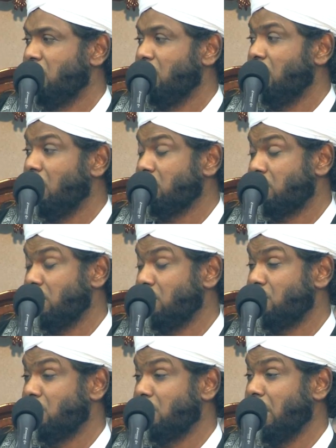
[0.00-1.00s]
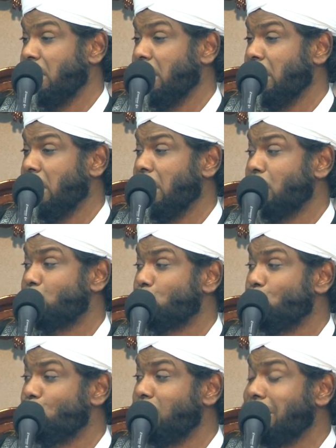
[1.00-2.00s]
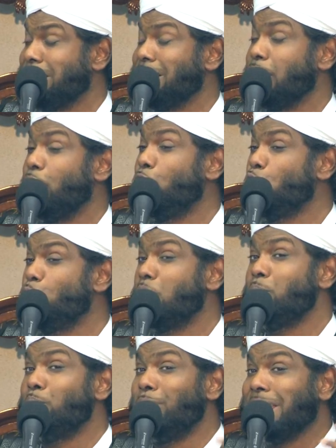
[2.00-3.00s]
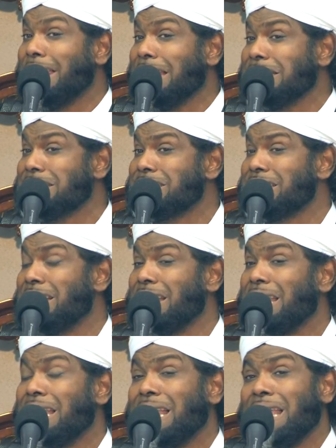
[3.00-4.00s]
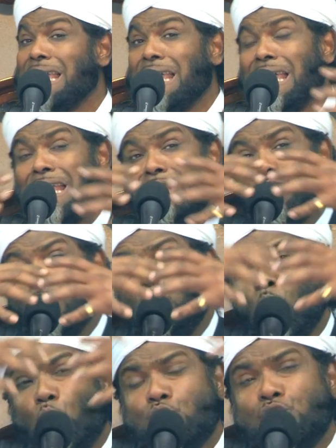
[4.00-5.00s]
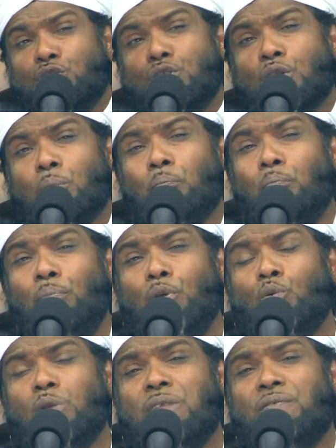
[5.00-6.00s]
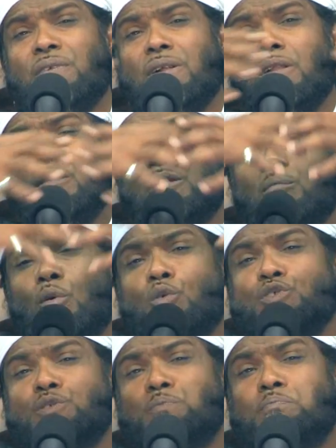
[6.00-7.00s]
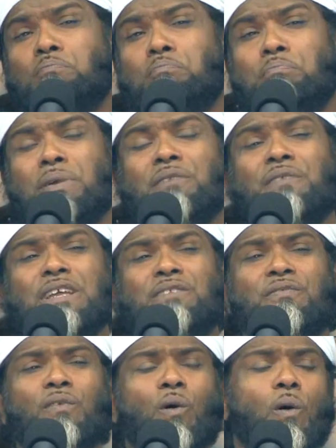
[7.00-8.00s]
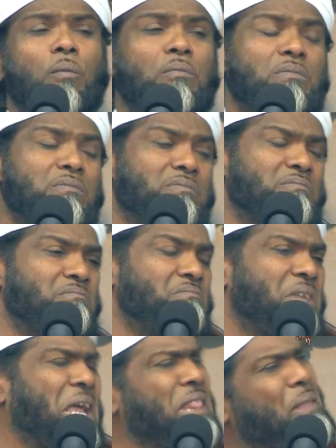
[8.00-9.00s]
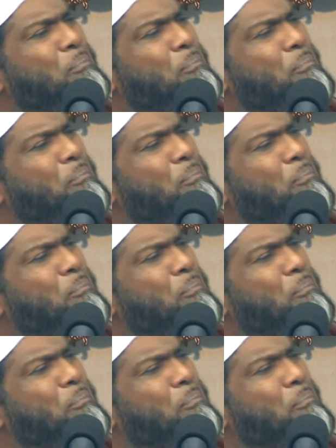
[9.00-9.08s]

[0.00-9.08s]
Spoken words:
Allah says that He has created human beings in the most beautiful, the most perfect form, in the